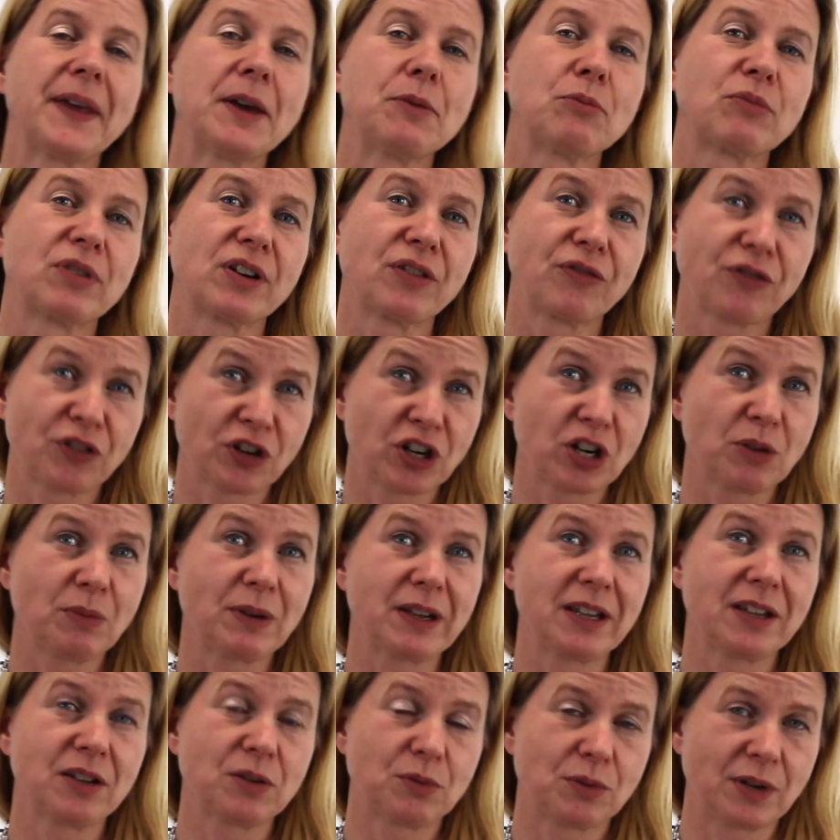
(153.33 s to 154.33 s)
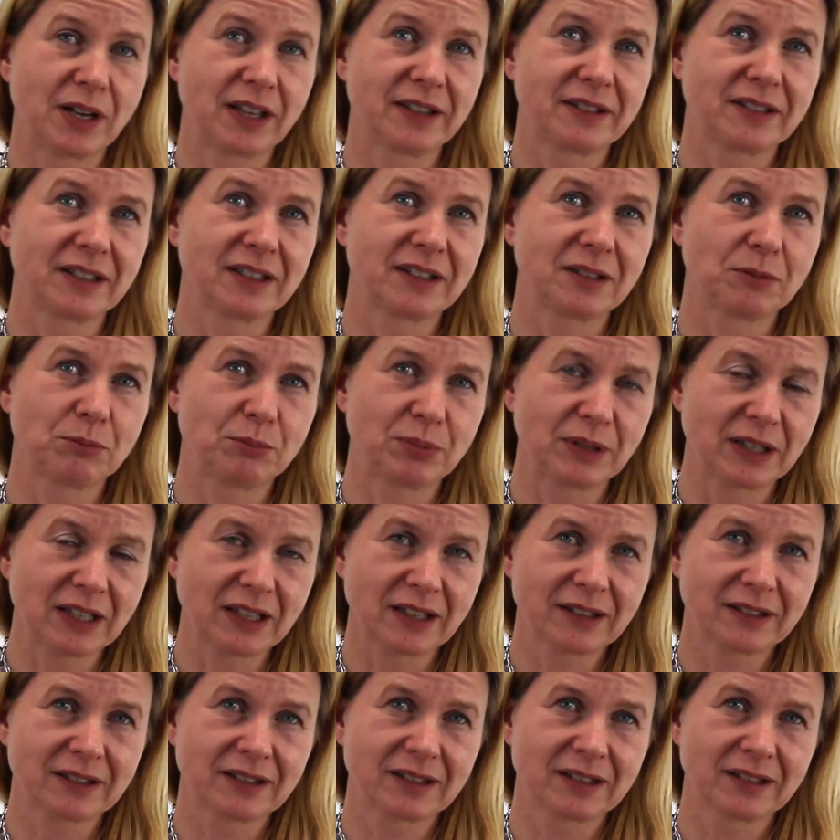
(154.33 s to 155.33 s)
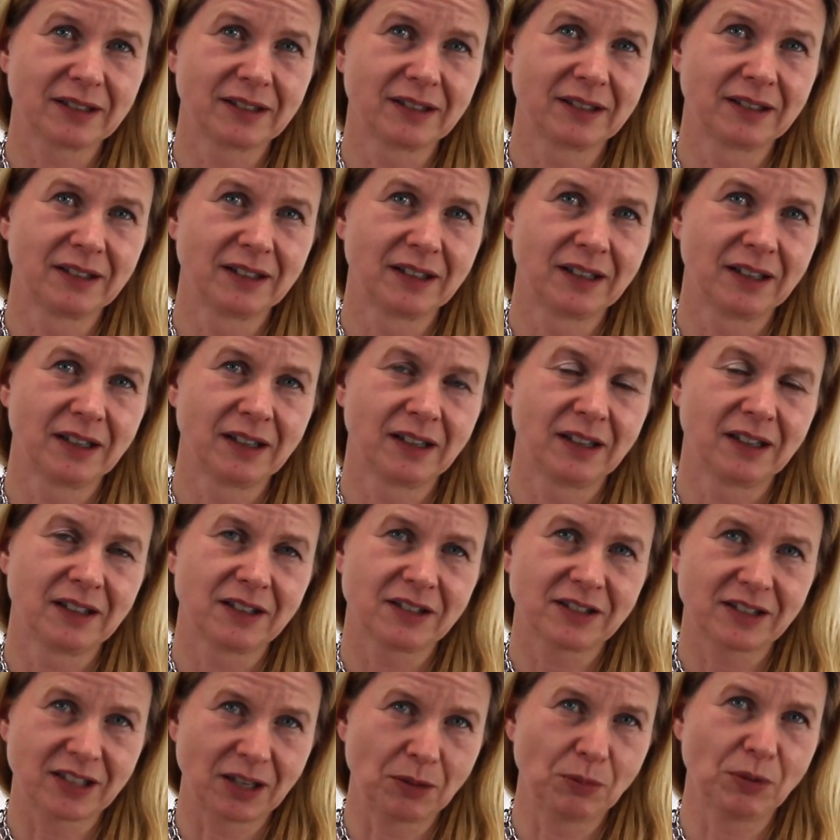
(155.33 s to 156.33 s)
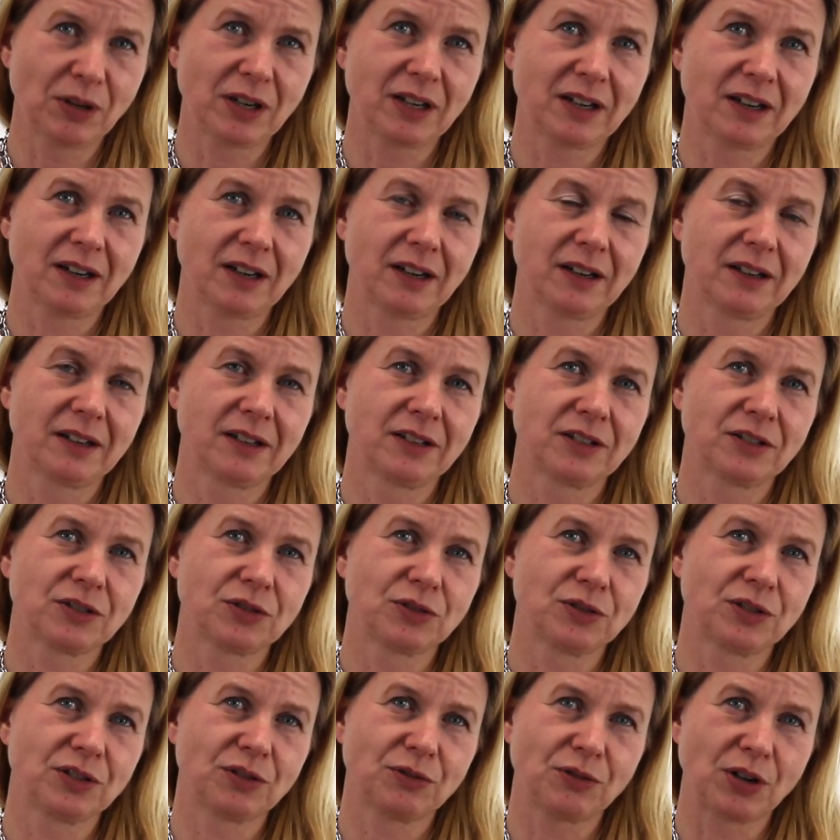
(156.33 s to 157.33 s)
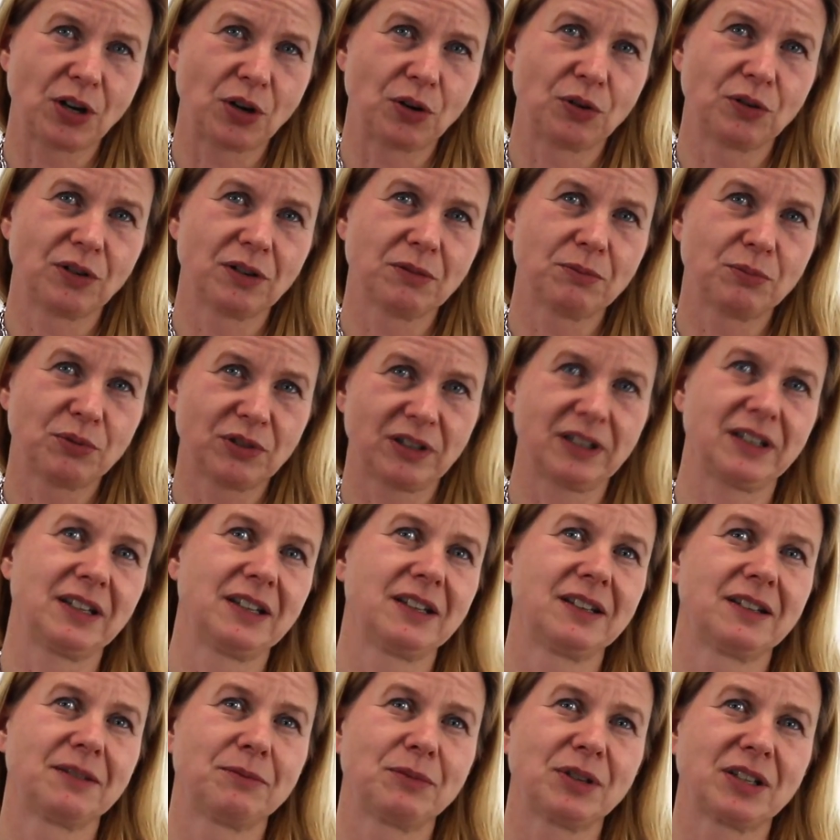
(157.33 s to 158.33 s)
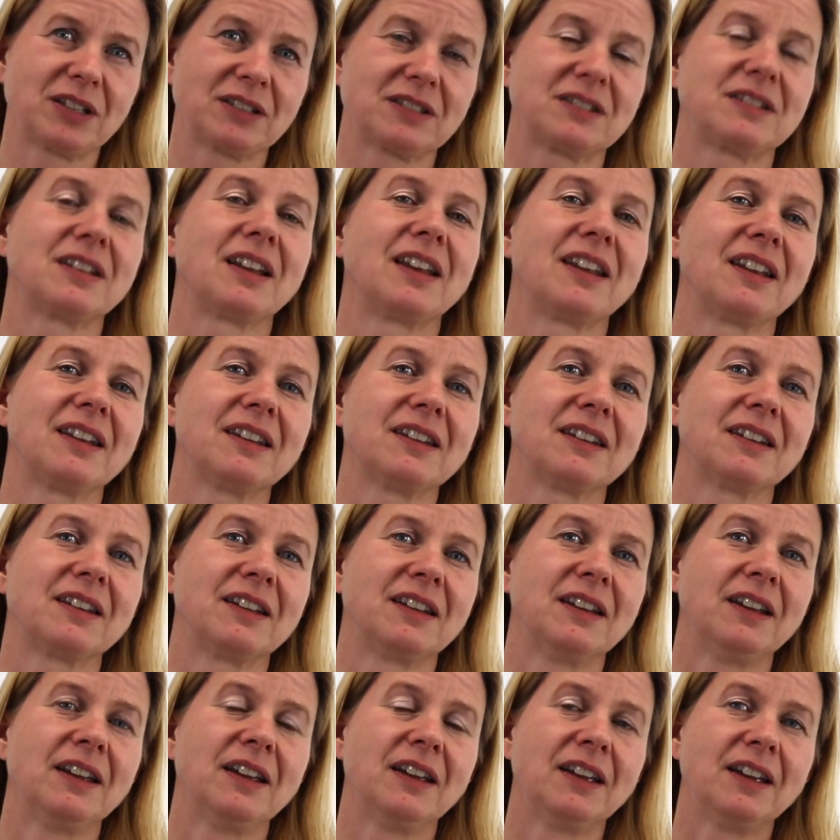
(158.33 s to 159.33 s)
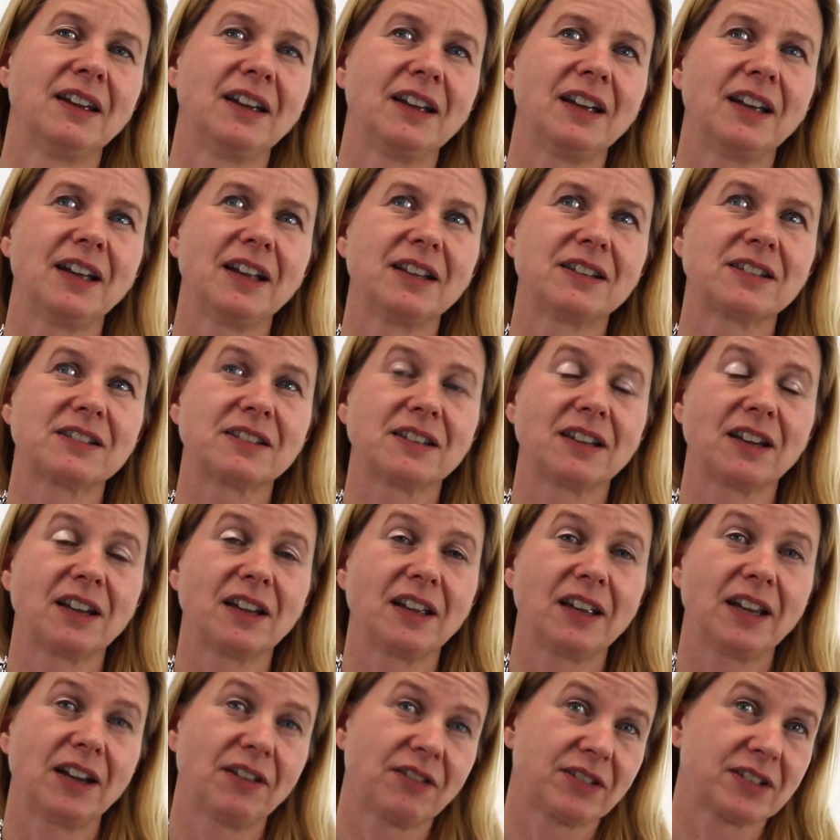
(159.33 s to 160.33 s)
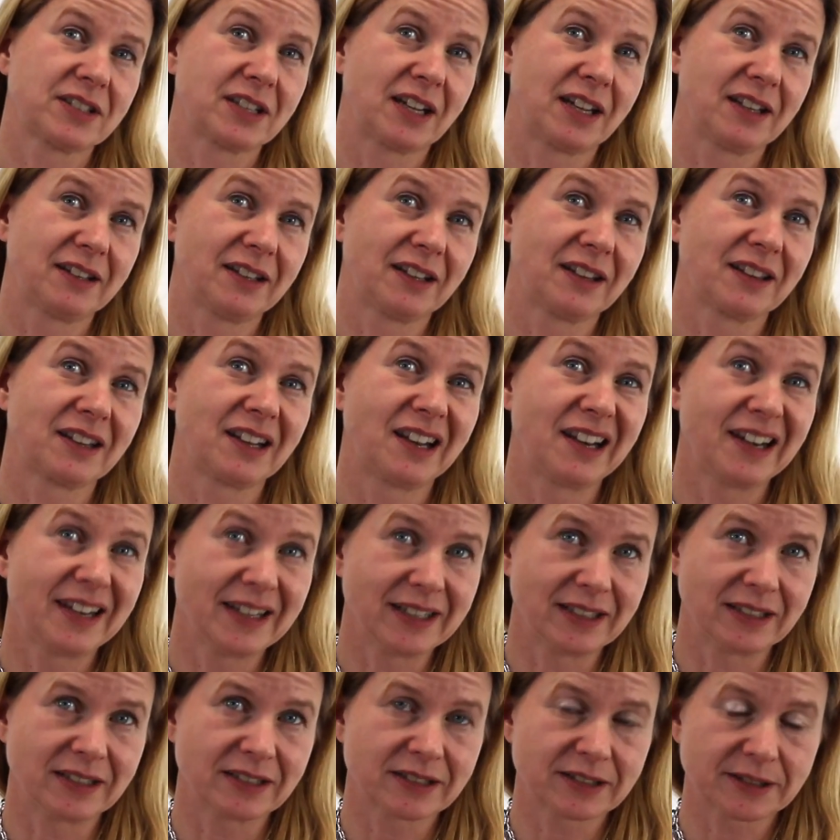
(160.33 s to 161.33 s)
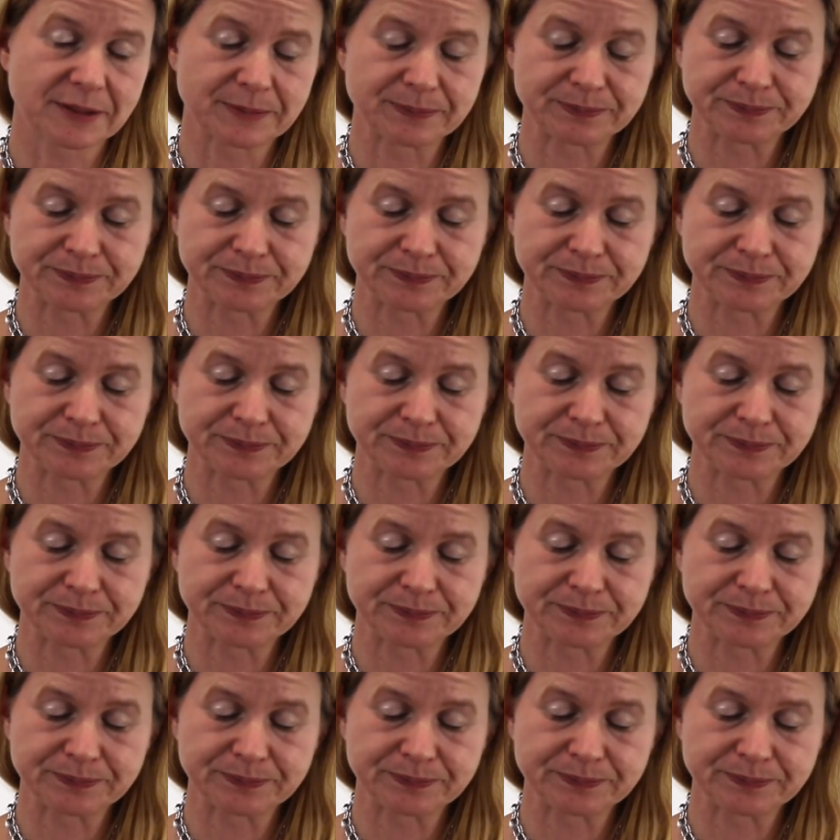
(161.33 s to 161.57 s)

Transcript: Preferably you want it a bit similar to your own body, because then it's irritating the least.